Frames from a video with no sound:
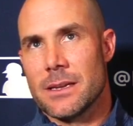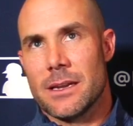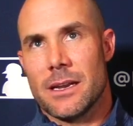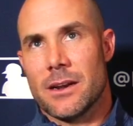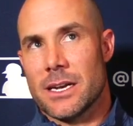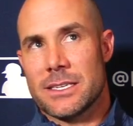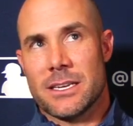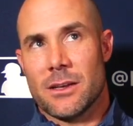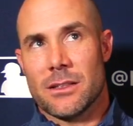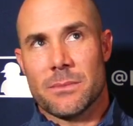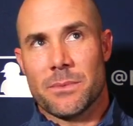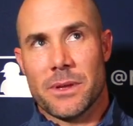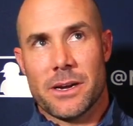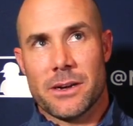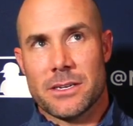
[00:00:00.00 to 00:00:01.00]
know, I tell the
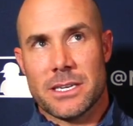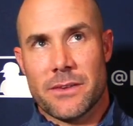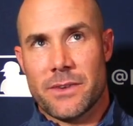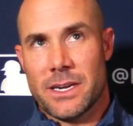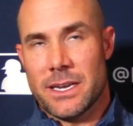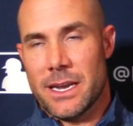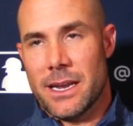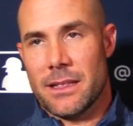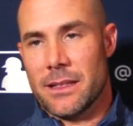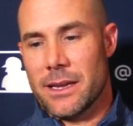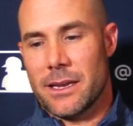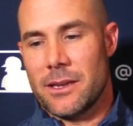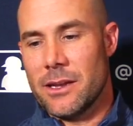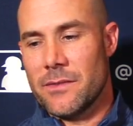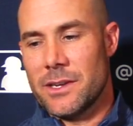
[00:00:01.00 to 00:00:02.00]
players every day,
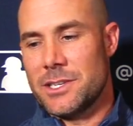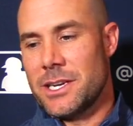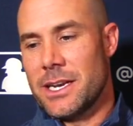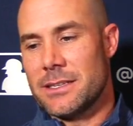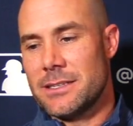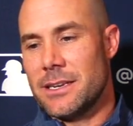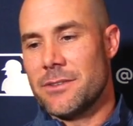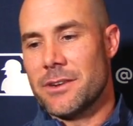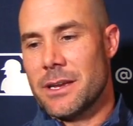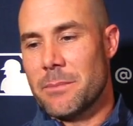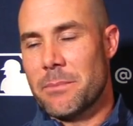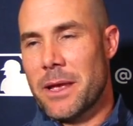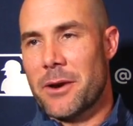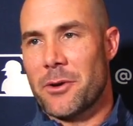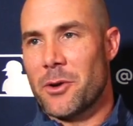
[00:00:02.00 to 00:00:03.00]
like, you have a chance to either get
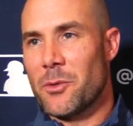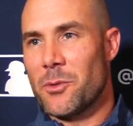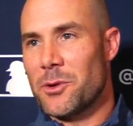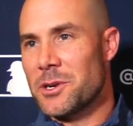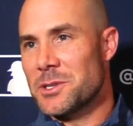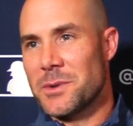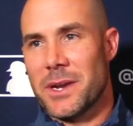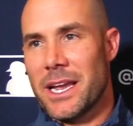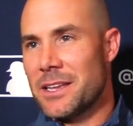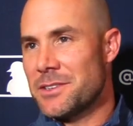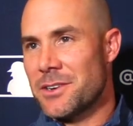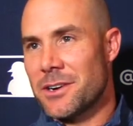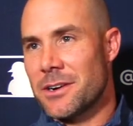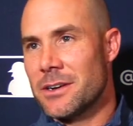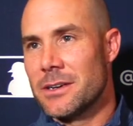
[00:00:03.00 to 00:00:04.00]
better or worse when you
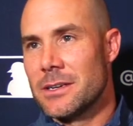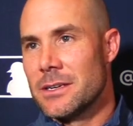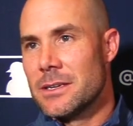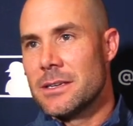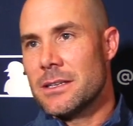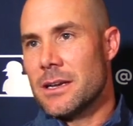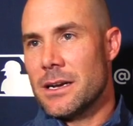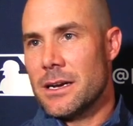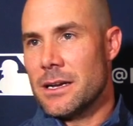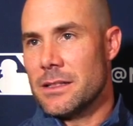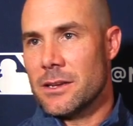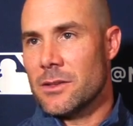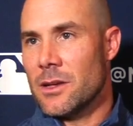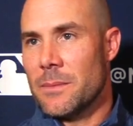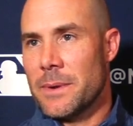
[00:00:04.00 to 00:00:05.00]
enter the
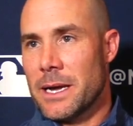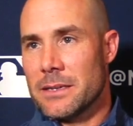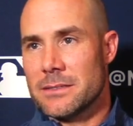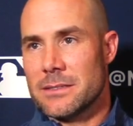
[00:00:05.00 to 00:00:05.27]
clubhouse.